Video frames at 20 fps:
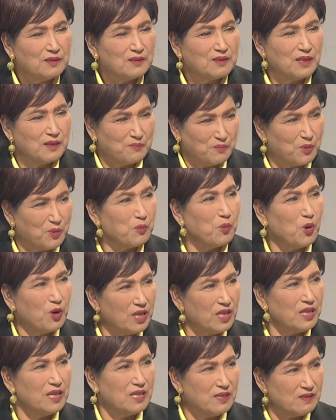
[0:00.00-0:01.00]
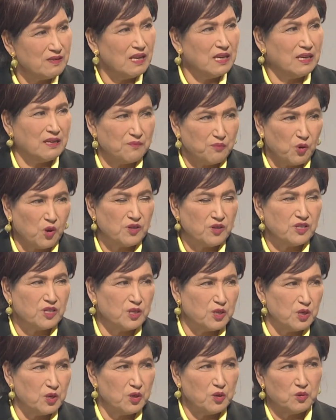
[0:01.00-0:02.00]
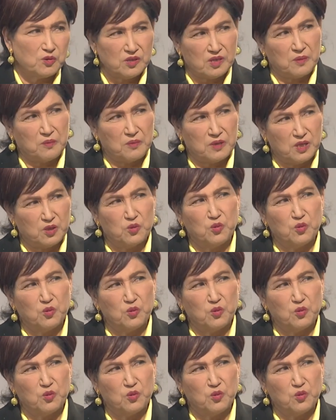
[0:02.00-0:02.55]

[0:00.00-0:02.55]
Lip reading: that promoting this, like prostitutes or something?